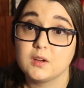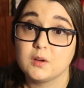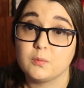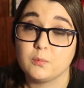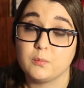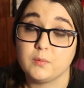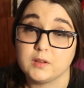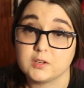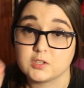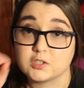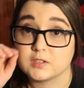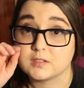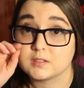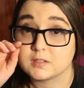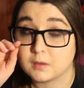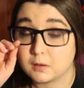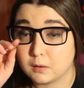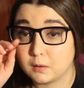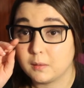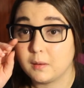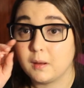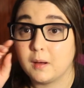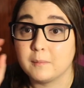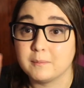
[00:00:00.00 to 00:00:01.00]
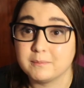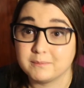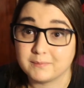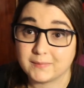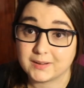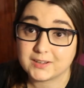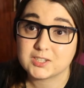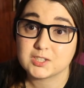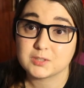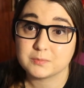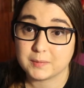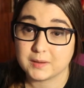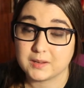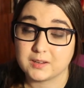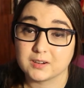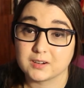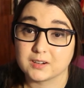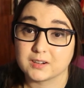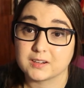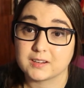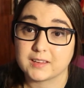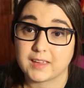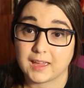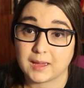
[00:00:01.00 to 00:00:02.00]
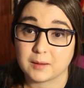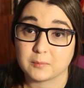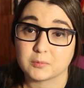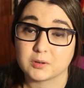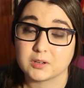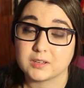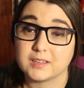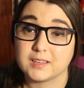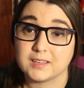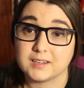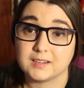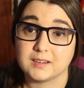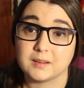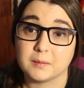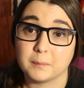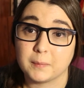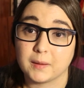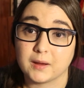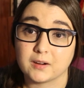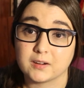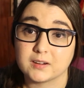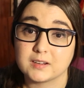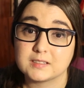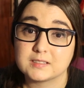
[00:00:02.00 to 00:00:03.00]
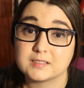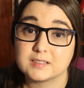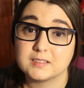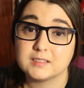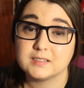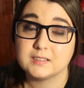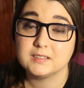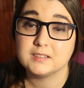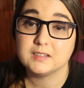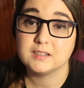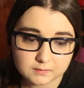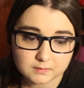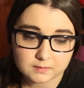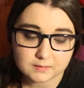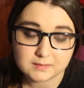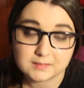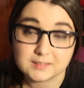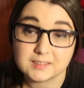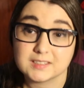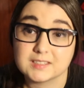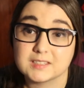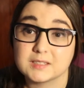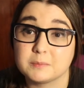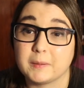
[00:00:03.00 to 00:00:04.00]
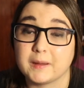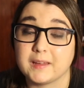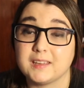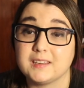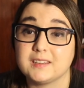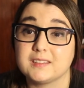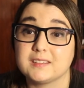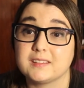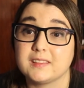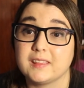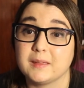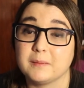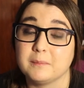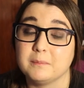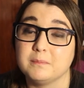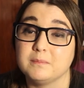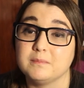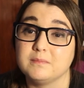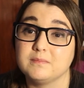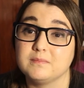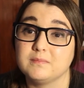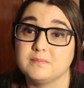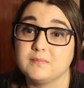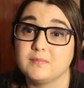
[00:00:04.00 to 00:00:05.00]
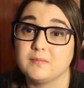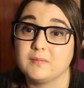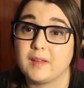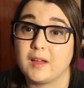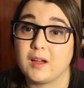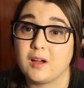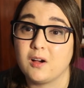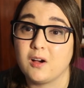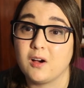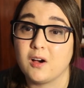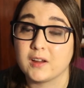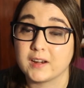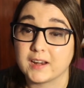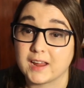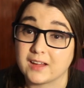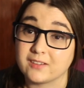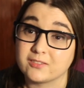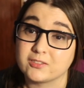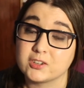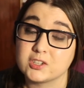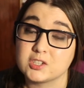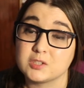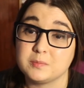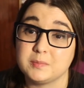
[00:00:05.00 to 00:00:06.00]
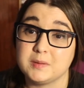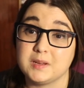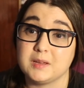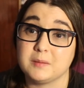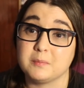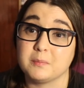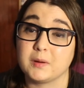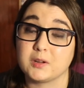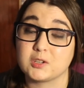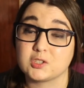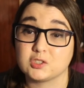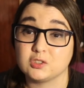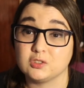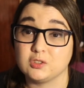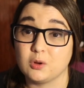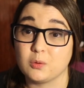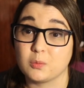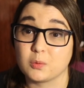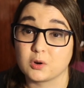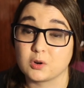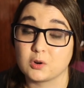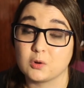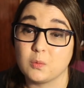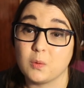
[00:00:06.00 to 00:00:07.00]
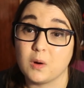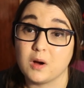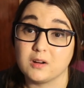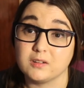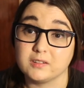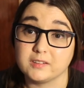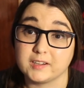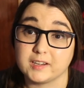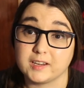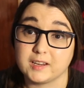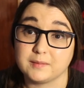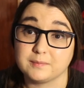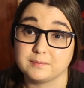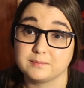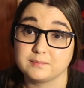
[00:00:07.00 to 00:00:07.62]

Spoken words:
which is a much bigger camera in comparison, despite them on average being much lower quality.